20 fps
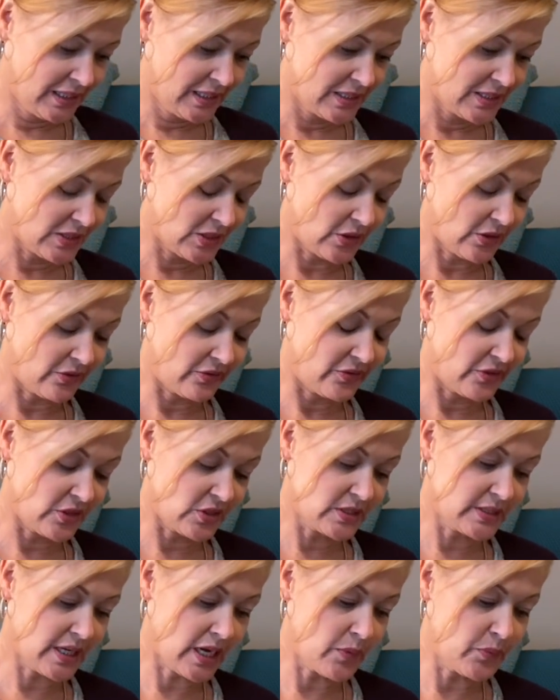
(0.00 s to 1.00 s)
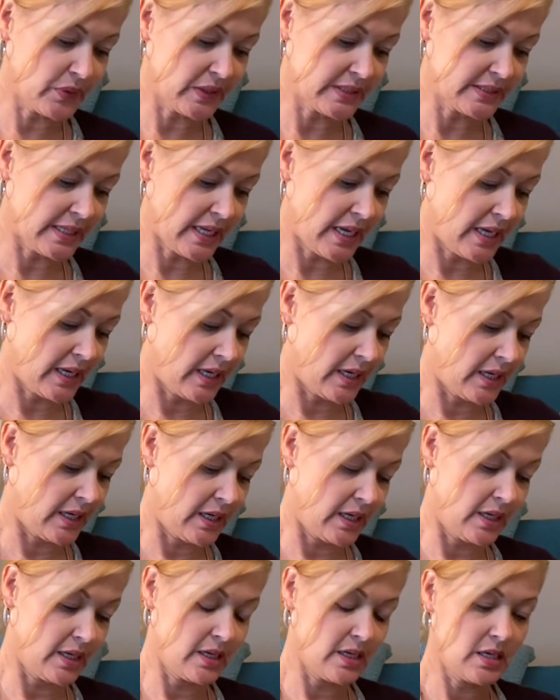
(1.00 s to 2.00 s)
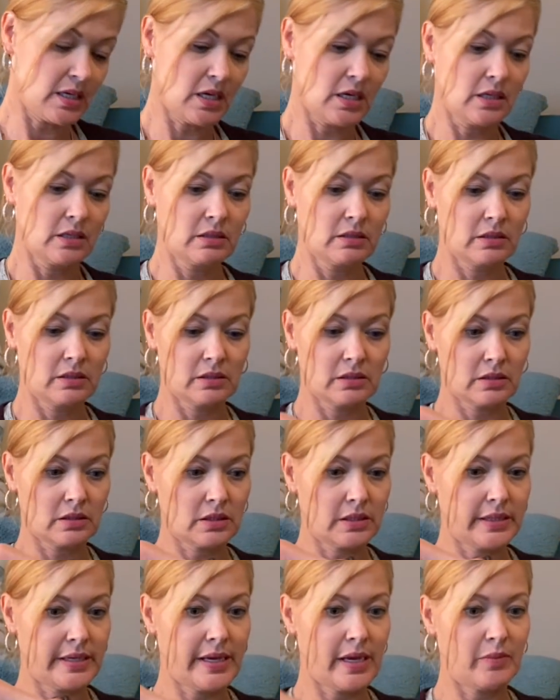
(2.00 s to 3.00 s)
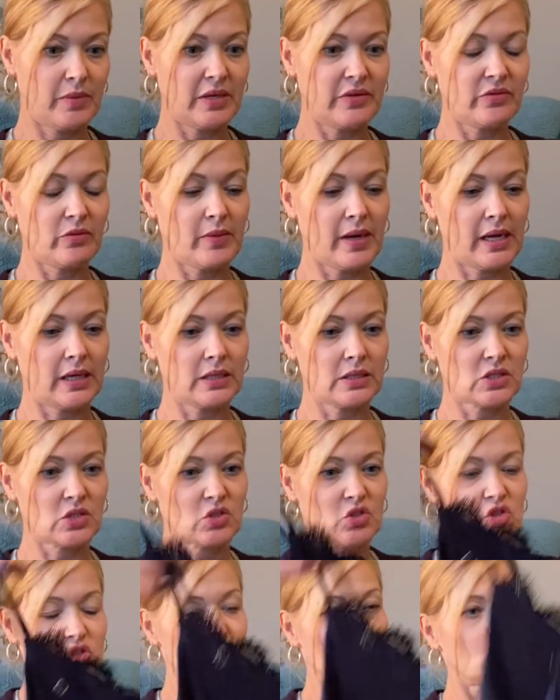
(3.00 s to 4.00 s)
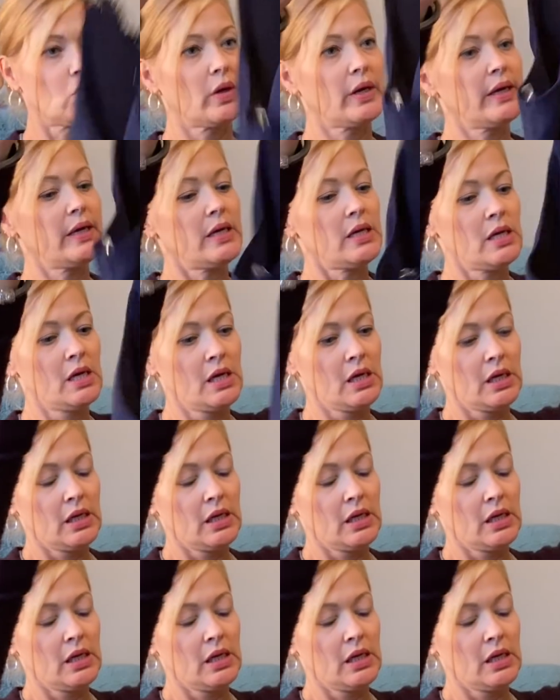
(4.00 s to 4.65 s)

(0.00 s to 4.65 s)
So first up is a cami from Allison Joy